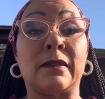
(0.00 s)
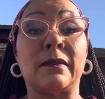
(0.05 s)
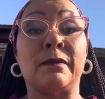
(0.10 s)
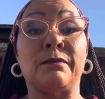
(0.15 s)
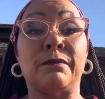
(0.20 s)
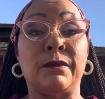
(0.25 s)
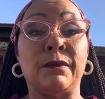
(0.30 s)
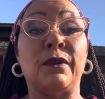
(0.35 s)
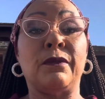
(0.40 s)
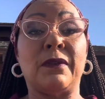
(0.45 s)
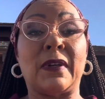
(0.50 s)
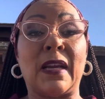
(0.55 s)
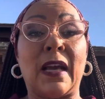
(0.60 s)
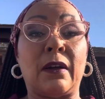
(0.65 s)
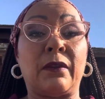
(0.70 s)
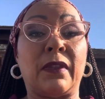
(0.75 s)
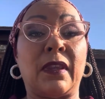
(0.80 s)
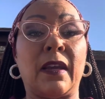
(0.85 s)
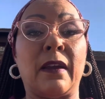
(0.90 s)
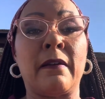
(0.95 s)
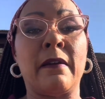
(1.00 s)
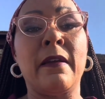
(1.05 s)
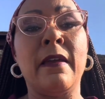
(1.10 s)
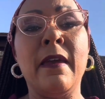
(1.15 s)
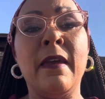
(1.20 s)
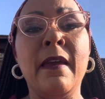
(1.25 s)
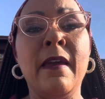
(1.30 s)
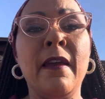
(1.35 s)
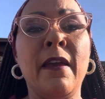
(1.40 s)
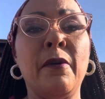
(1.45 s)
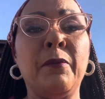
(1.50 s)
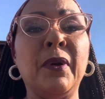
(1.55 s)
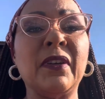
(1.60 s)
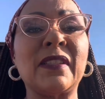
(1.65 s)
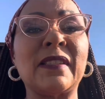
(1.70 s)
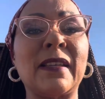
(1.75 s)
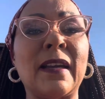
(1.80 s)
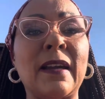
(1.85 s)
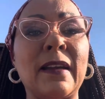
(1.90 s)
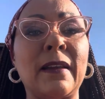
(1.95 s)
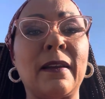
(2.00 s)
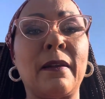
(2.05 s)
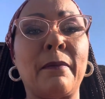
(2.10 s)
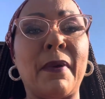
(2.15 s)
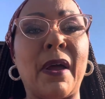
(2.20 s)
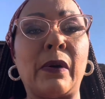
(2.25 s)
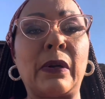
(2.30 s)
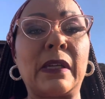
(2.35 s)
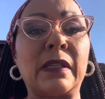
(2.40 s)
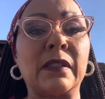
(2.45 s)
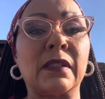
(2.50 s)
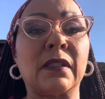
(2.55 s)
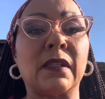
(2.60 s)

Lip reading: moving out there, and we're excited about it.